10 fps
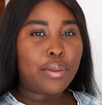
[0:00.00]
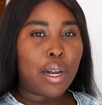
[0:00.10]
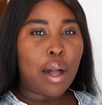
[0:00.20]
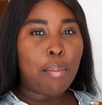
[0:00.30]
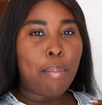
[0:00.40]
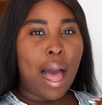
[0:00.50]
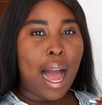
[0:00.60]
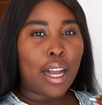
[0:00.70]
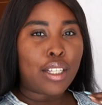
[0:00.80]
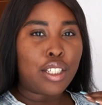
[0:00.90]
Welcome
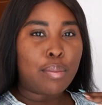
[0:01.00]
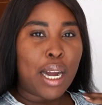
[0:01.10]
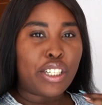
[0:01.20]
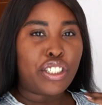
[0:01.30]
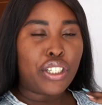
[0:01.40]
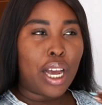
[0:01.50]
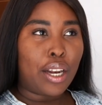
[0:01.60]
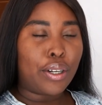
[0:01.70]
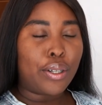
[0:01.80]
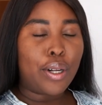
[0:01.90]
back to my
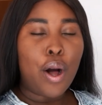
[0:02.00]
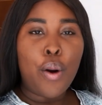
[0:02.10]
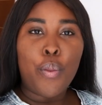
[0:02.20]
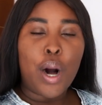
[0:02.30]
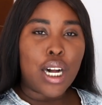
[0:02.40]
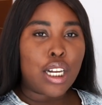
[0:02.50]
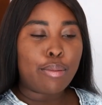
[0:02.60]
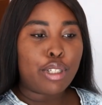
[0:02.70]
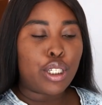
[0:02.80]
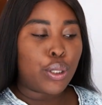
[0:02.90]
channel.
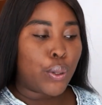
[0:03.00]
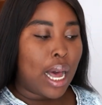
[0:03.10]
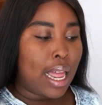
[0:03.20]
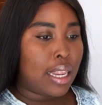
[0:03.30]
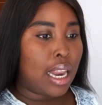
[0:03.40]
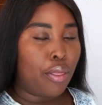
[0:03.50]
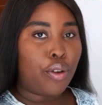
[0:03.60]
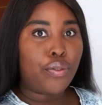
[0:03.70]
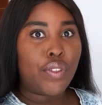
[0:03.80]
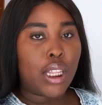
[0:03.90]
Welcome to
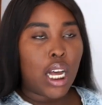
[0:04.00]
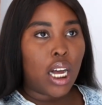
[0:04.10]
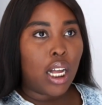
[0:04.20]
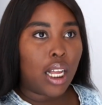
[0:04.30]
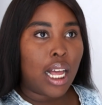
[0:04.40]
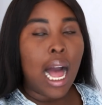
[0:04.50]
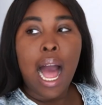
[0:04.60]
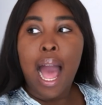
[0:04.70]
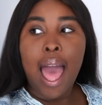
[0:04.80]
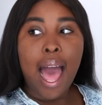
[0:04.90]
another vlog.
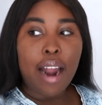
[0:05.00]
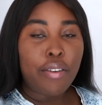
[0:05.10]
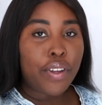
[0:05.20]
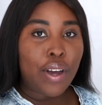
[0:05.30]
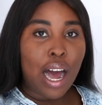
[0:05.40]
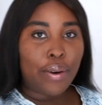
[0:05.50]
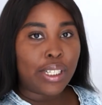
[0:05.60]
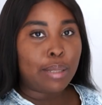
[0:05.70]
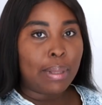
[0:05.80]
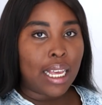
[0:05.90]
I don't even know how to
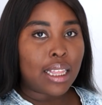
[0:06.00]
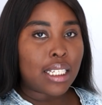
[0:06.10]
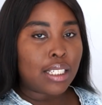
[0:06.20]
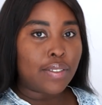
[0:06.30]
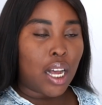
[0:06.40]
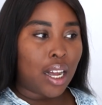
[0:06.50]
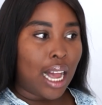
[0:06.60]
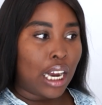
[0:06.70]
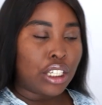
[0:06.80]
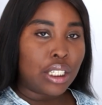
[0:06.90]
explain this vlog,
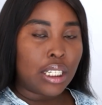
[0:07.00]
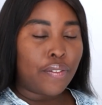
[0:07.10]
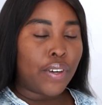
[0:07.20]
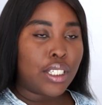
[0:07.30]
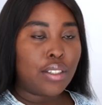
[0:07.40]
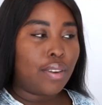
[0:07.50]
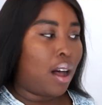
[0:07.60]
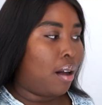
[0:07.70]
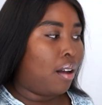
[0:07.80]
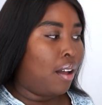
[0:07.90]
actually. First of
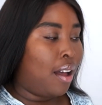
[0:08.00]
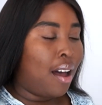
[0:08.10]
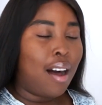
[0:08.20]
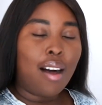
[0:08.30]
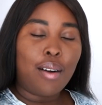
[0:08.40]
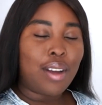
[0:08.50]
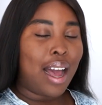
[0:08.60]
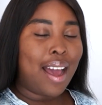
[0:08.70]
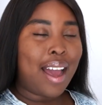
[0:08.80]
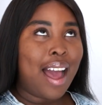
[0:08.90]
all,
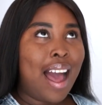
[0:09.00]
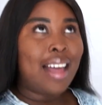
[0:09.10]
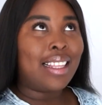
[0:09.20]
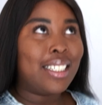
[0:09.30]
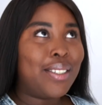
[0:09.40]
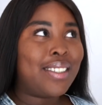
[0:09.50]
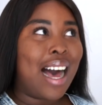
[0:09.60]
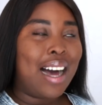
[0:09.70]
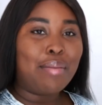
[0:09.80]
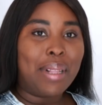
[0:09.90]
okay, this was
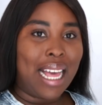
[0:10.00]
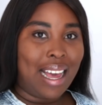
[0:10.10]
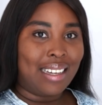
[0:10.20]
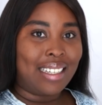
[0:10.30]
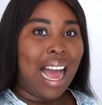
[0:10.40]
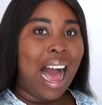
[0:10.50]
unplanned.